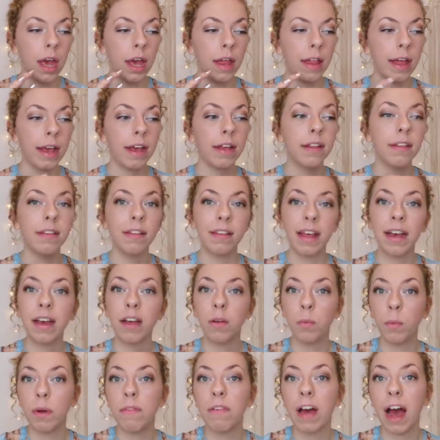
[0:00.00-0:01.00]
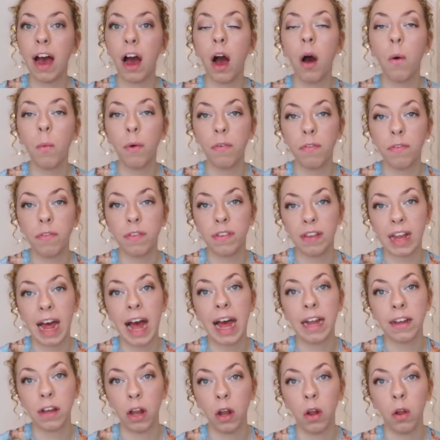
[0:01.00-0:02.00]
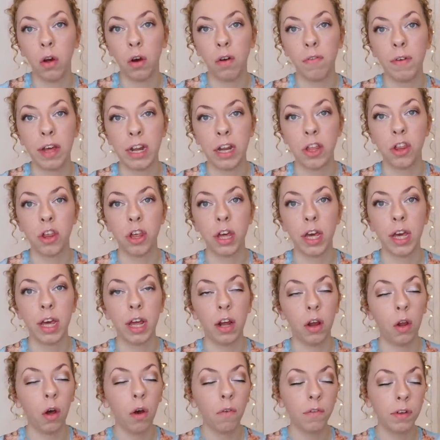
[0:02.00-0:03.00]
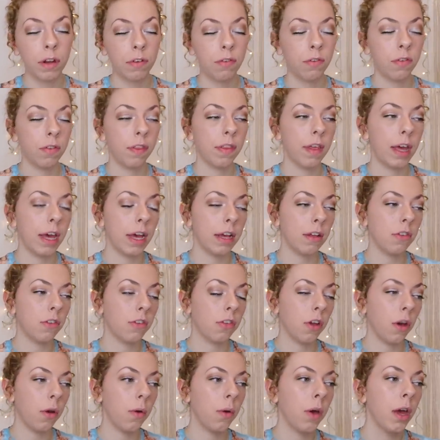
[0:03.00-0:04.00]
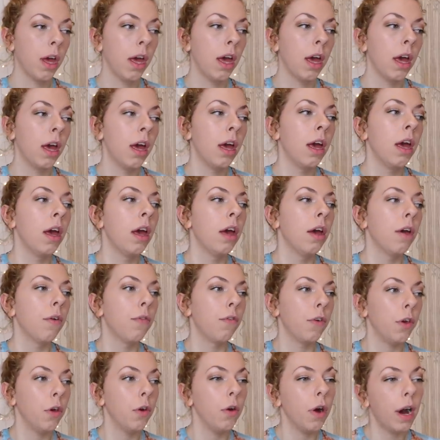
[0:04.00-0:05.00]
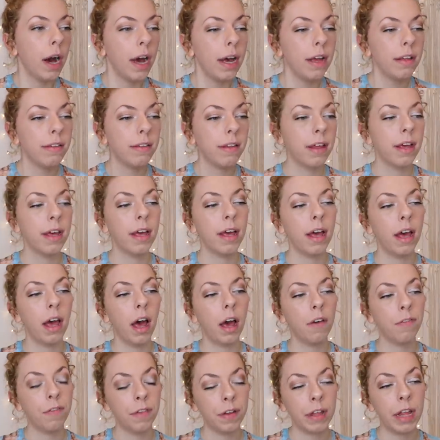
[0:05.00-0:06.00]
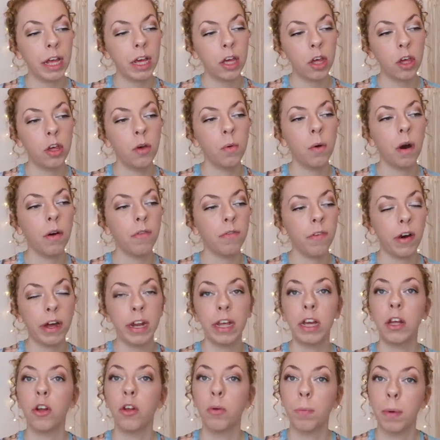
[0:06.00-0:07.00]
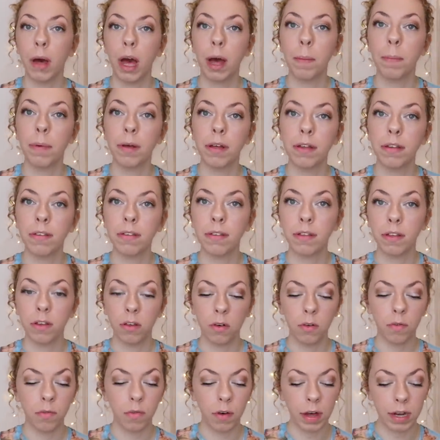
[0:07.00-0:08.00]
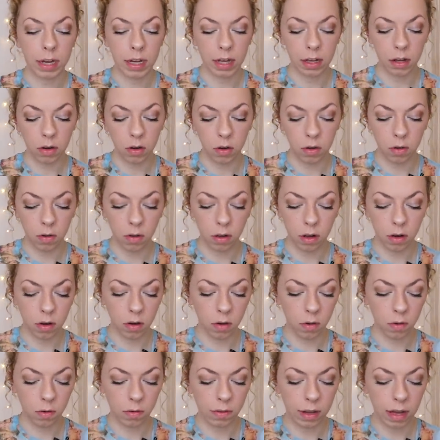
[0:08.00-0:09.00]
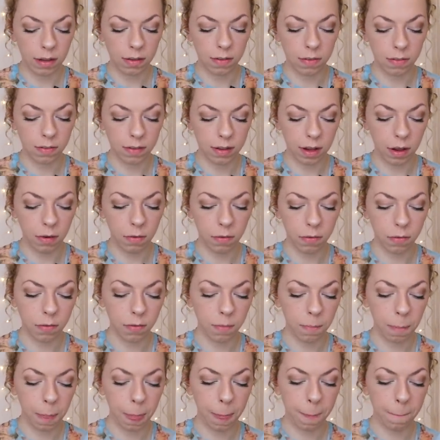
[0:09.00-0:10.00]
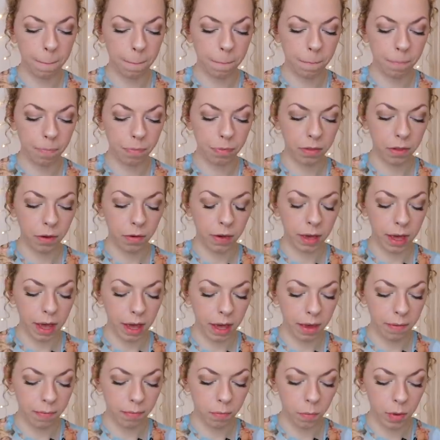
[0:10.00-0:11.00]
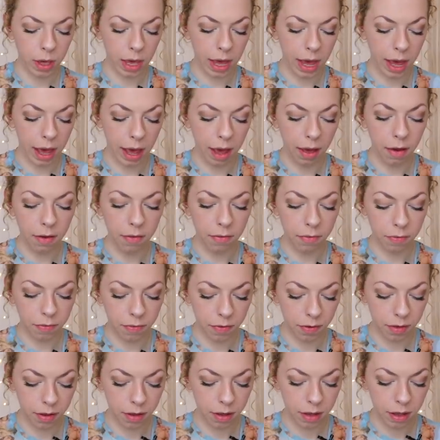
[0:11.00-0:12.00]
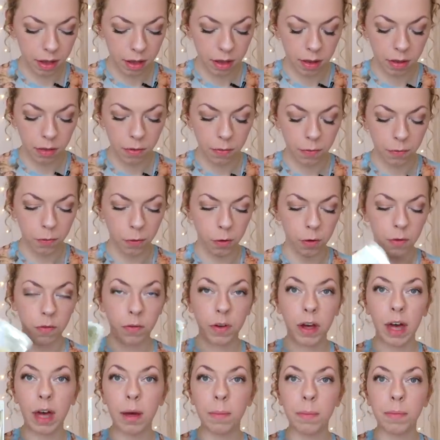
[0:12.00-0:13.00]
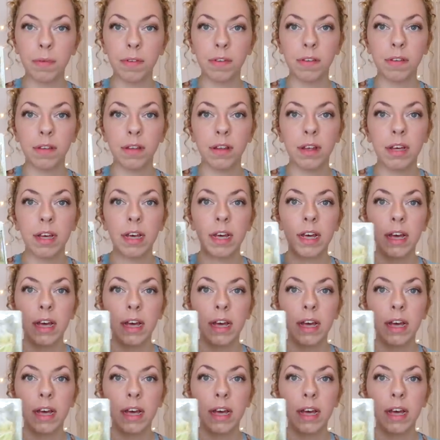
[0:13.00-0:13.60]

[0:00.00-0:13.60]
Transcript: They can they can withstand a lot of energy, a lot of different things. So for you guys, I feel like you are finding a new purpose. You're finding a new a new sense of self. Okay, we have Four of Cups.